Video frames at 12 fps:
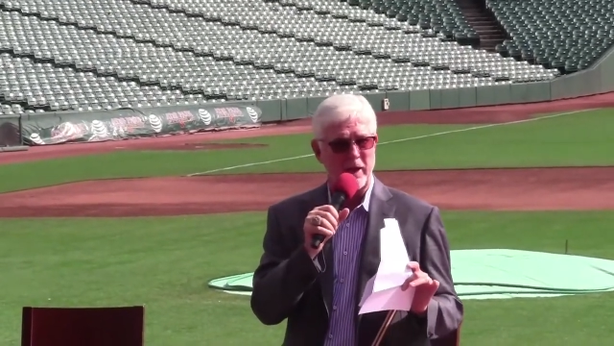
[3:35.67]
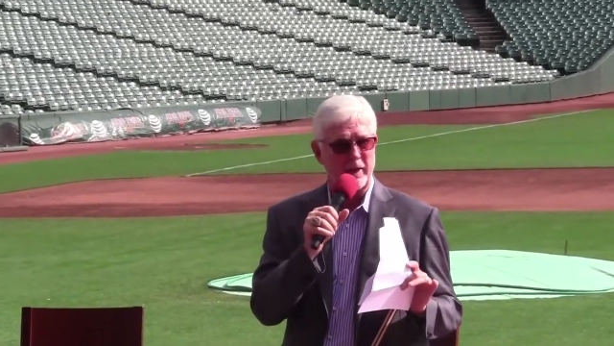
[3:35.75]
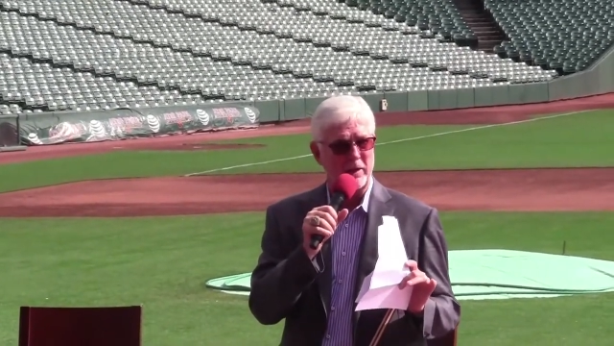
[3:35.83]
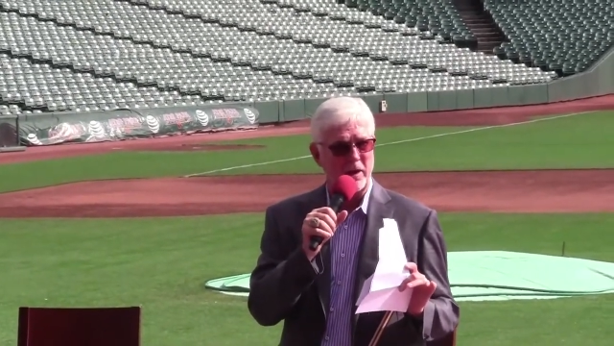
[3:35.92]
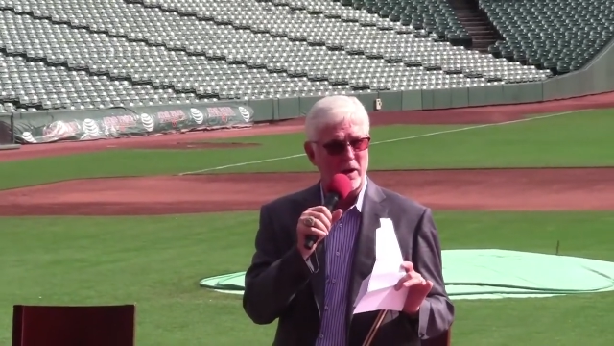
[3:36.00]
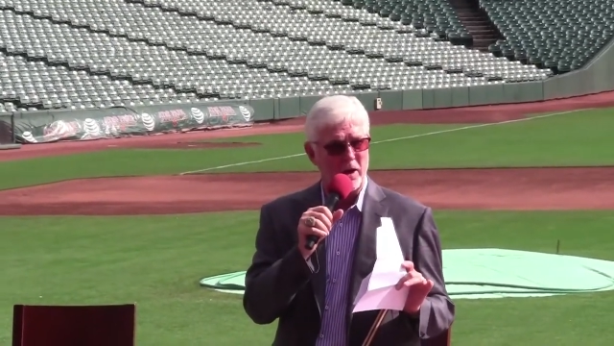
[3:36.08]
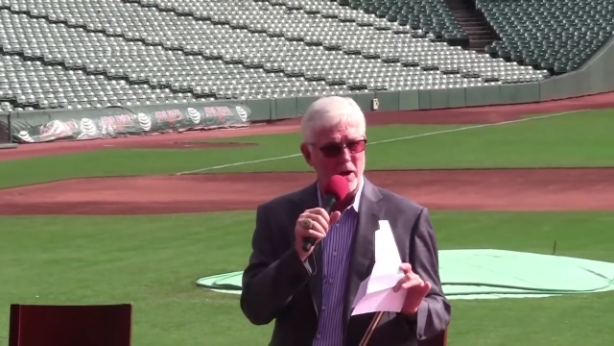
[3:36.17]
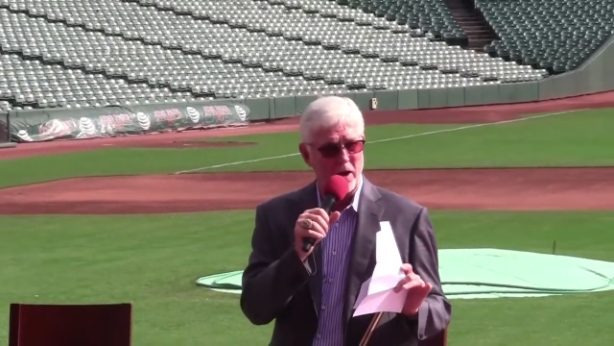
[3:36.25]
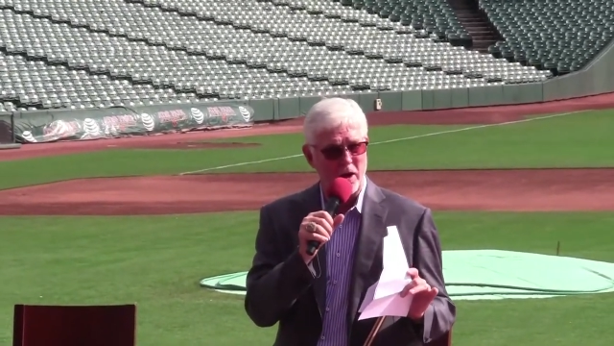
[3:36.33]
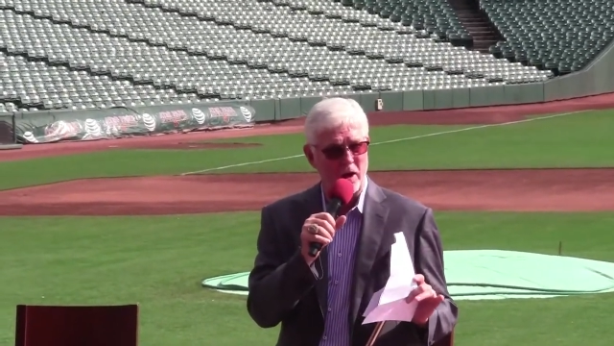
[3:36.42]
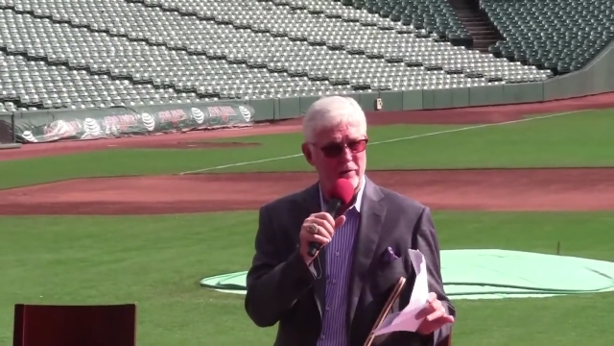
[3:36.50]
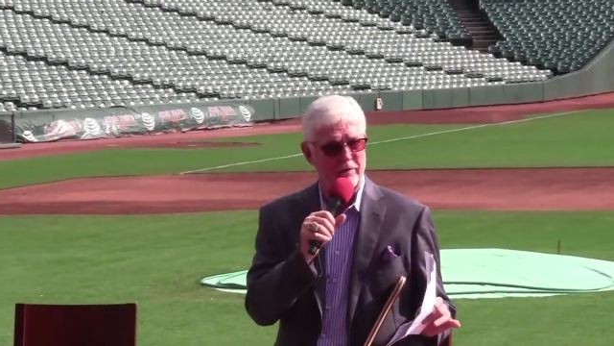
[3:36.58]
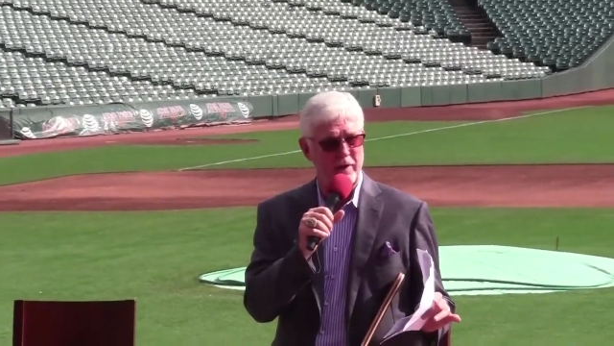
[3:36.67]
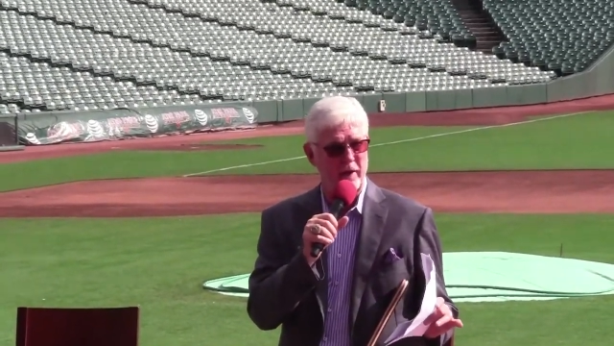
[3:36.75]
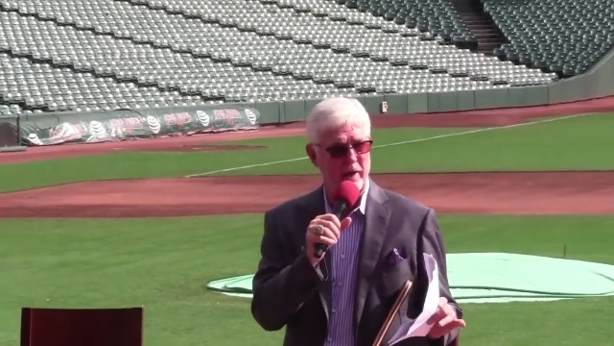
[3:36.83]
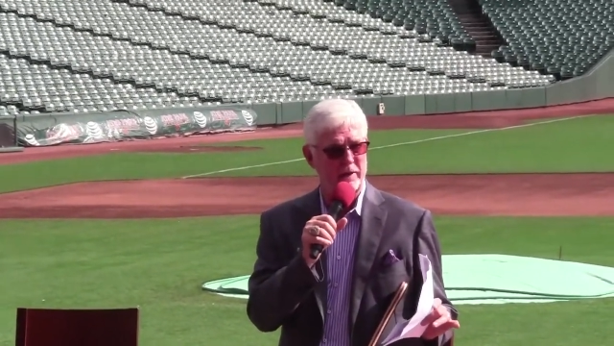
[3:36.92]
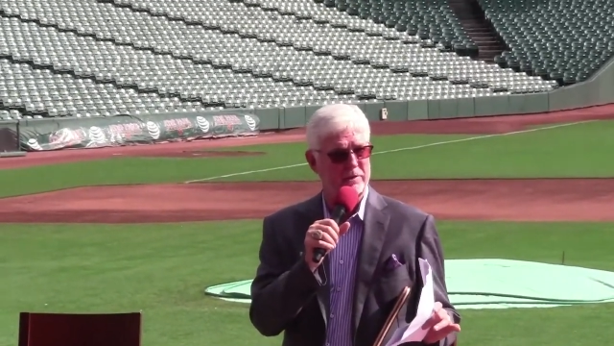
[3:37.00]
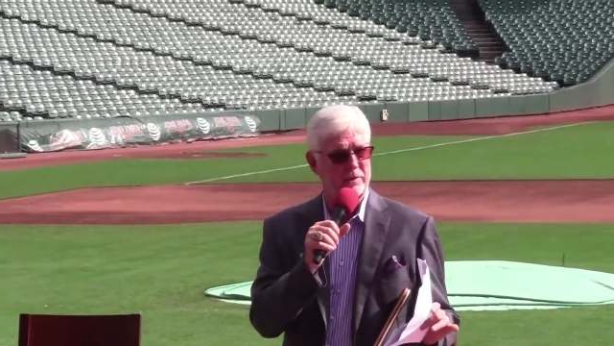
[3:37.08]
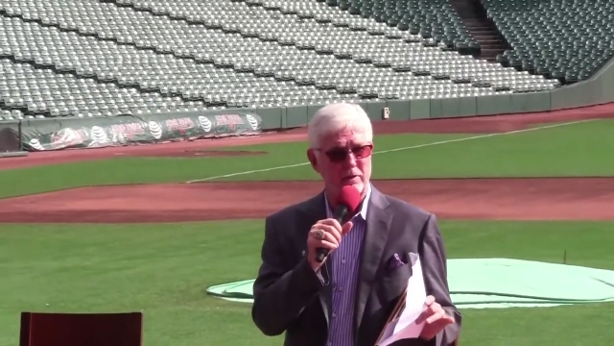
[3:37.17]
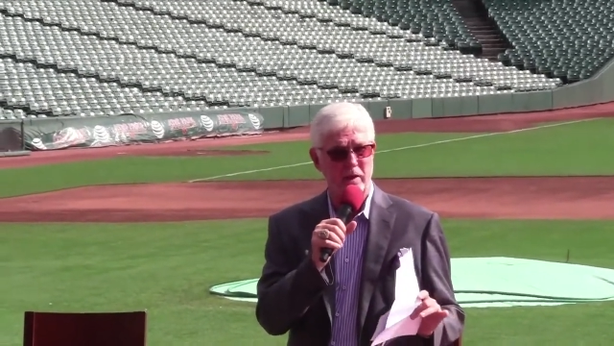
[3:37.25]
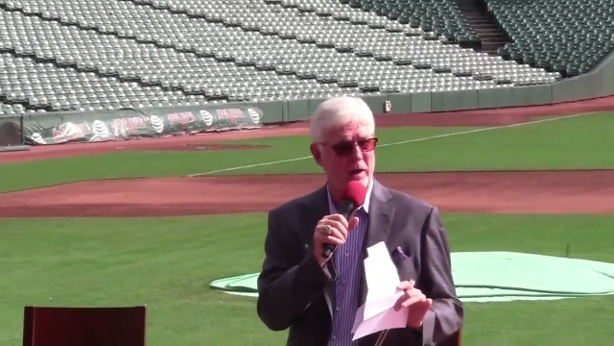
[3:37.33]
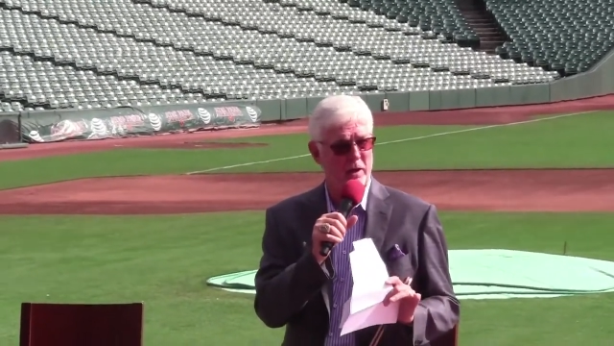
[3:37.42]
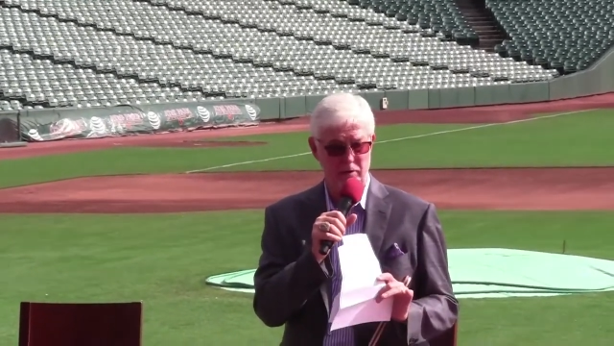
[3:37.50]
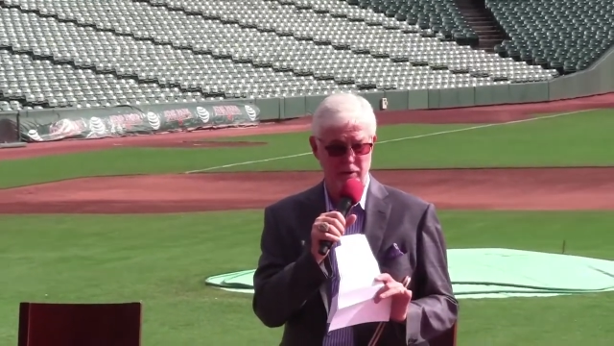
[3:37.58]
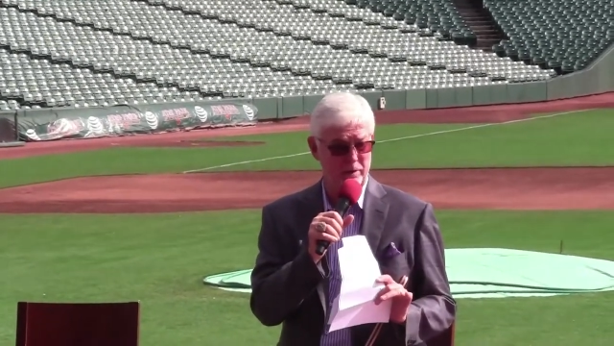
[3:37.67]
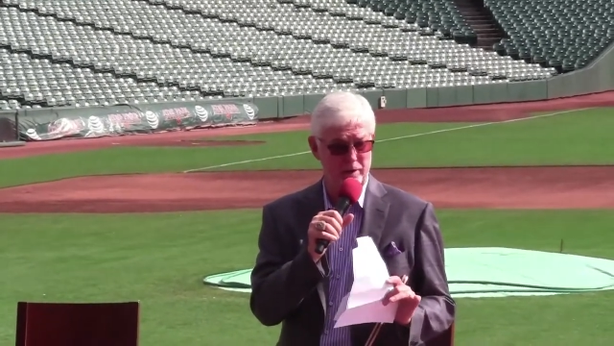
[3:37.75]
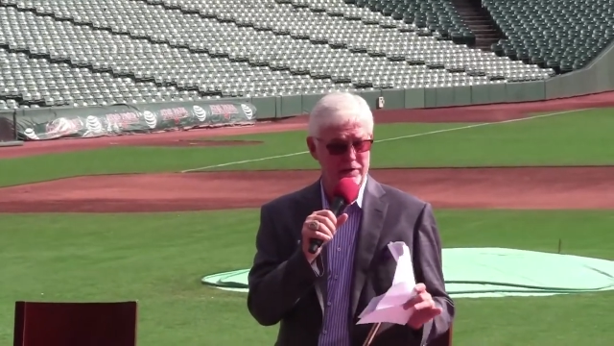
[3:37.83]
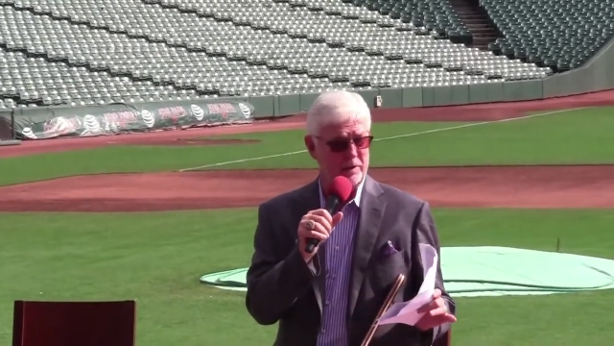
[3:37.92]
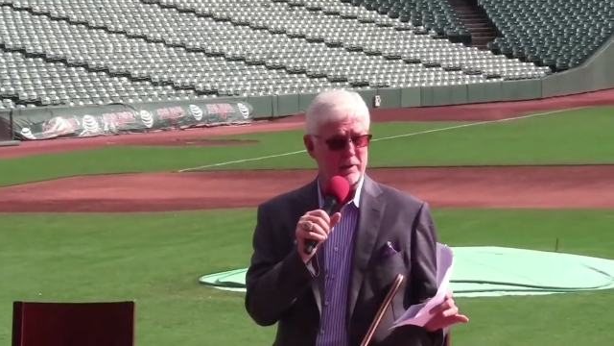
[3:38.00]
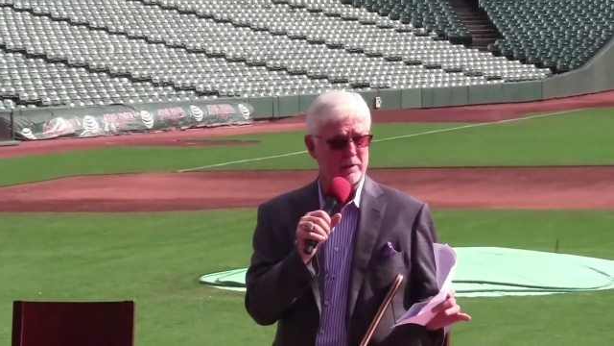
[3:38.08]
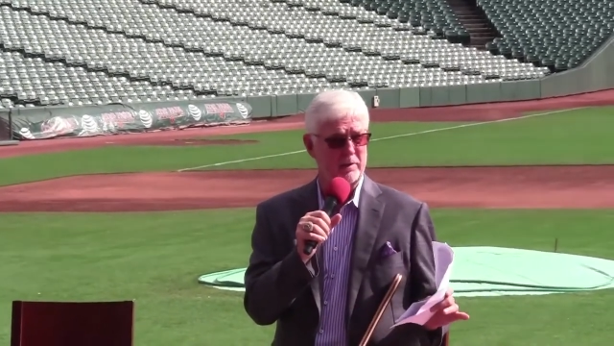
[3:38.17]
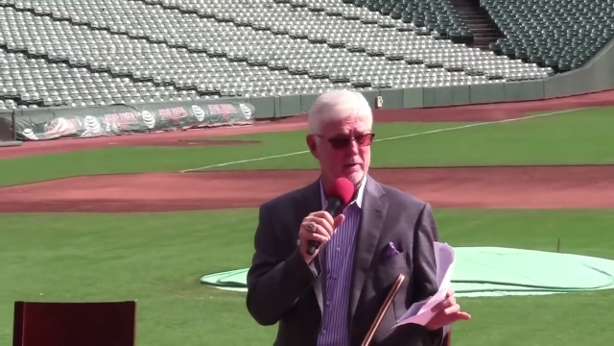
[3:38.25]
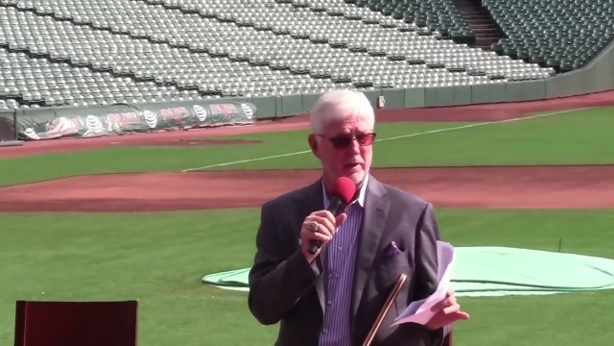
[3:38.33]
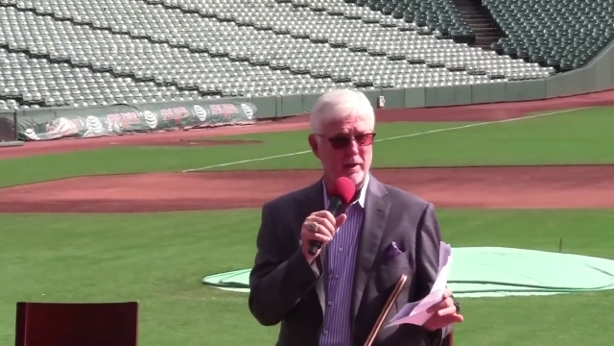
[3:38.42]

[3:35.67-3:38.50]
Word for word: like our fans. There isn't.